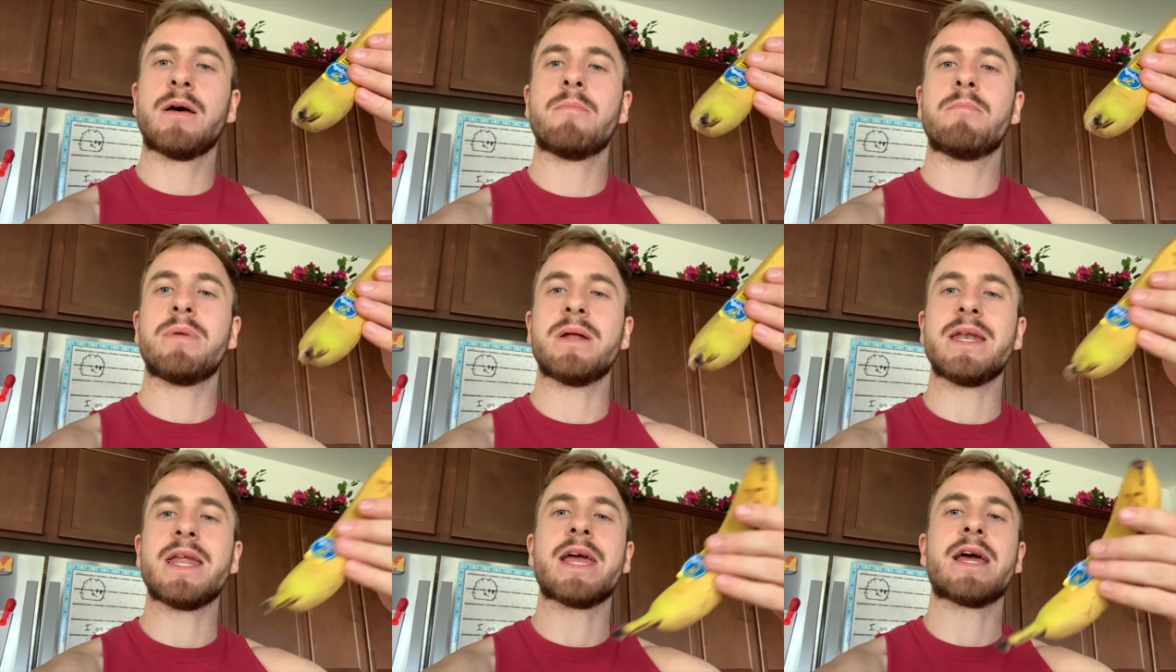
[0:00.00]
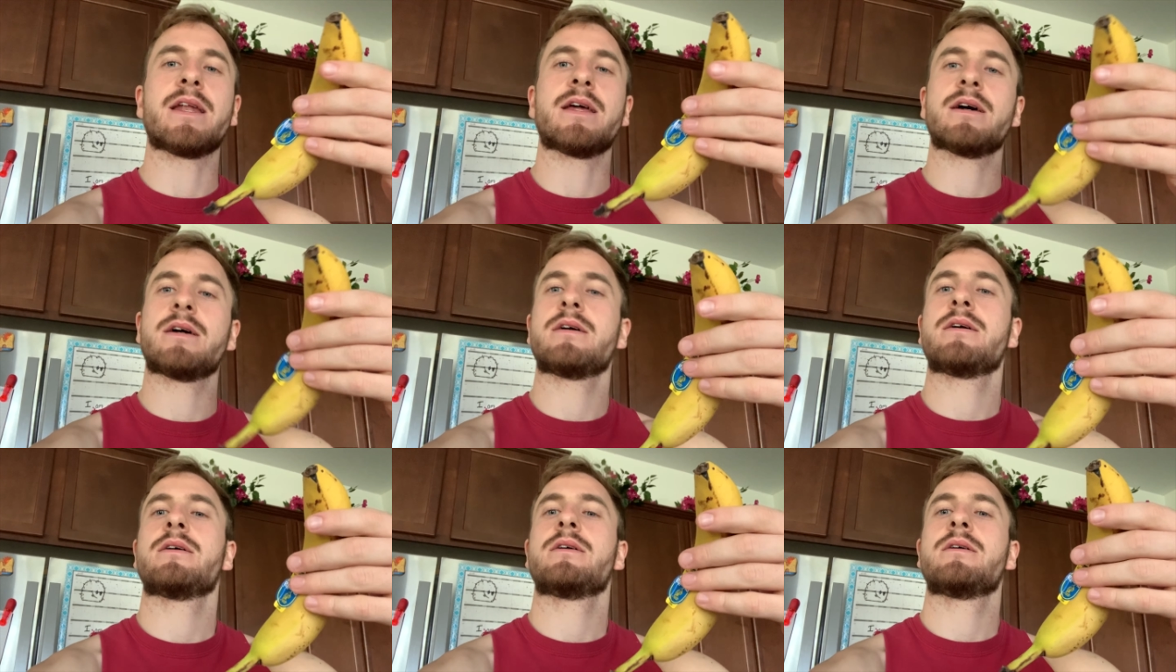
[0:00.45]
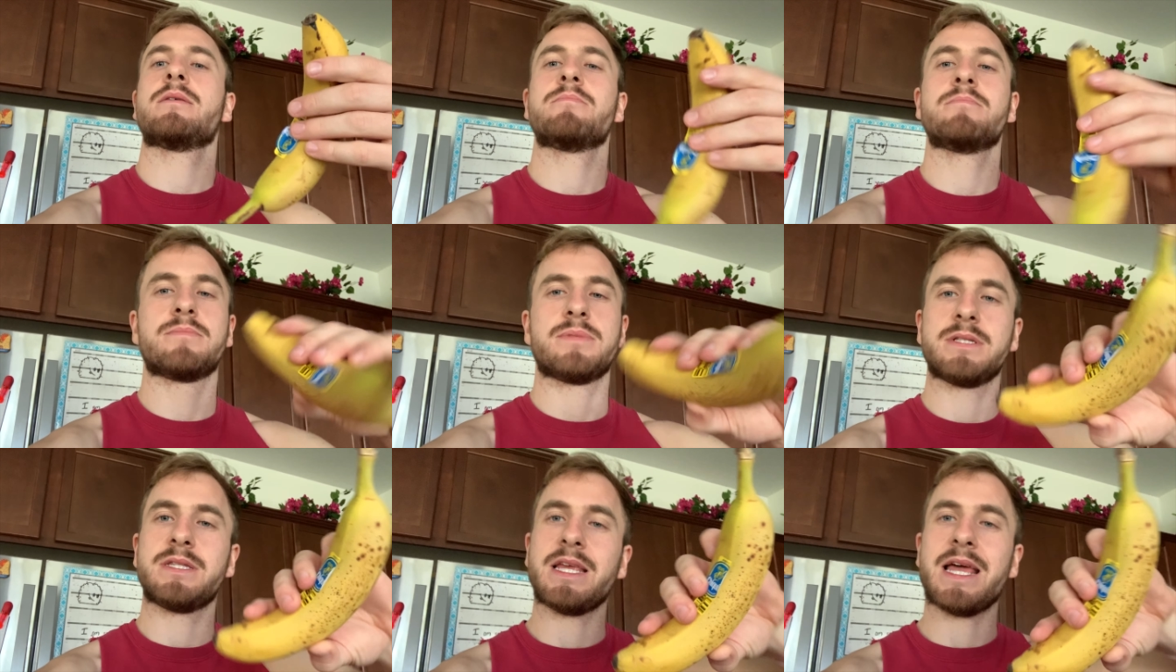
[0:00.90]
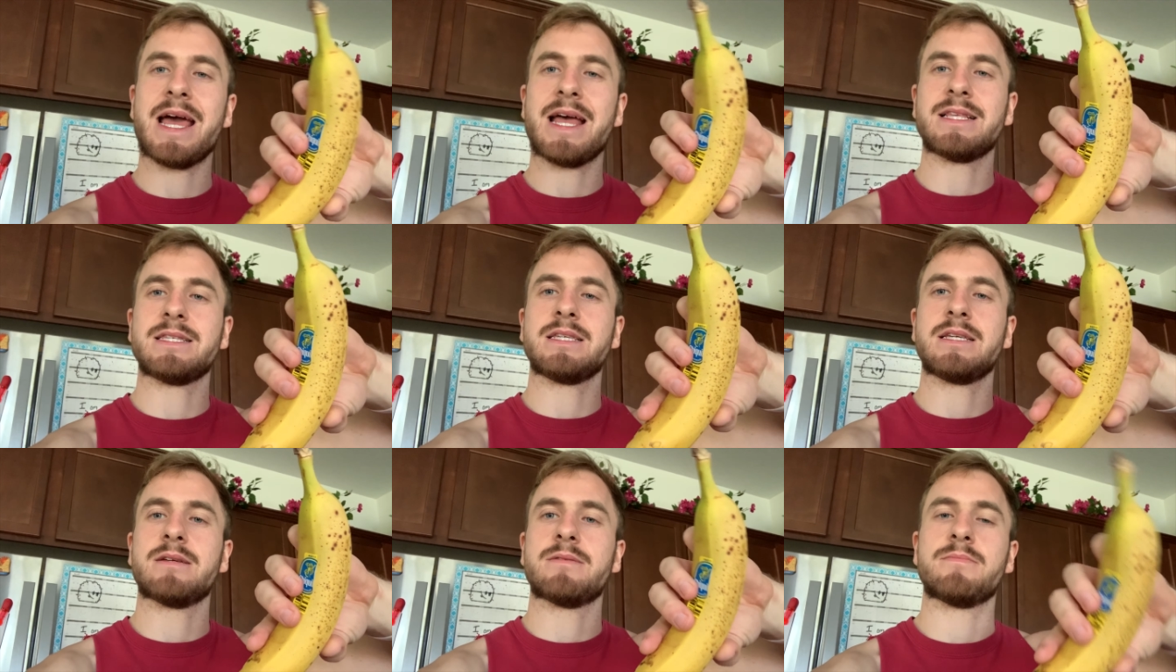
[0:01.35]
Banana,
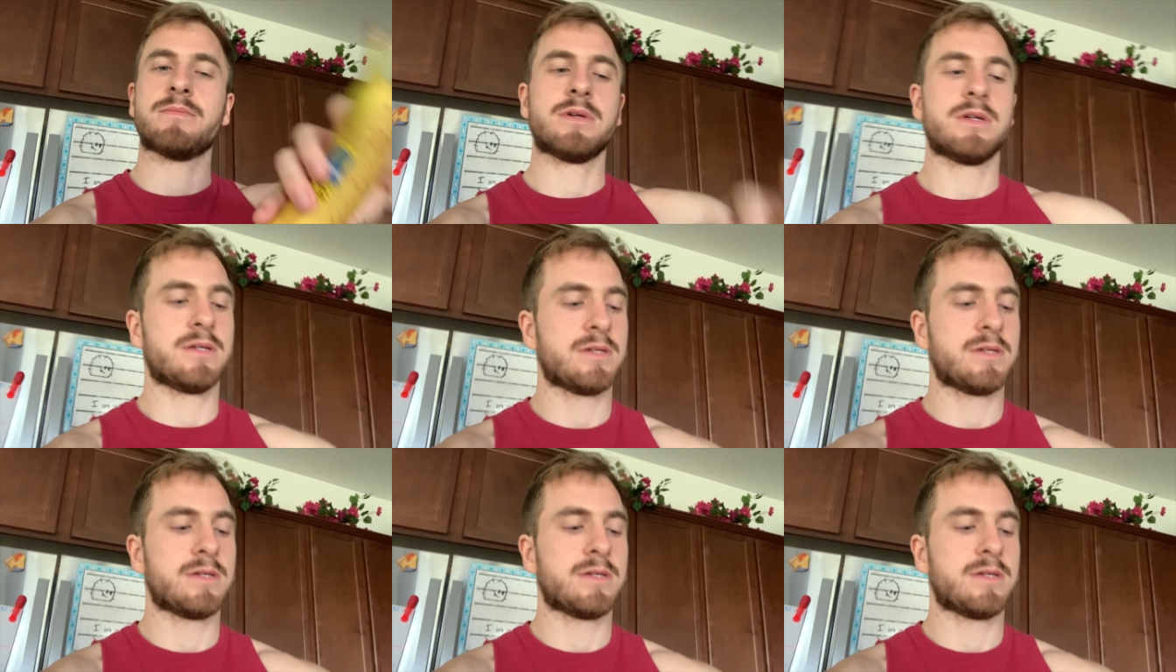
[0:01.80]
potassium,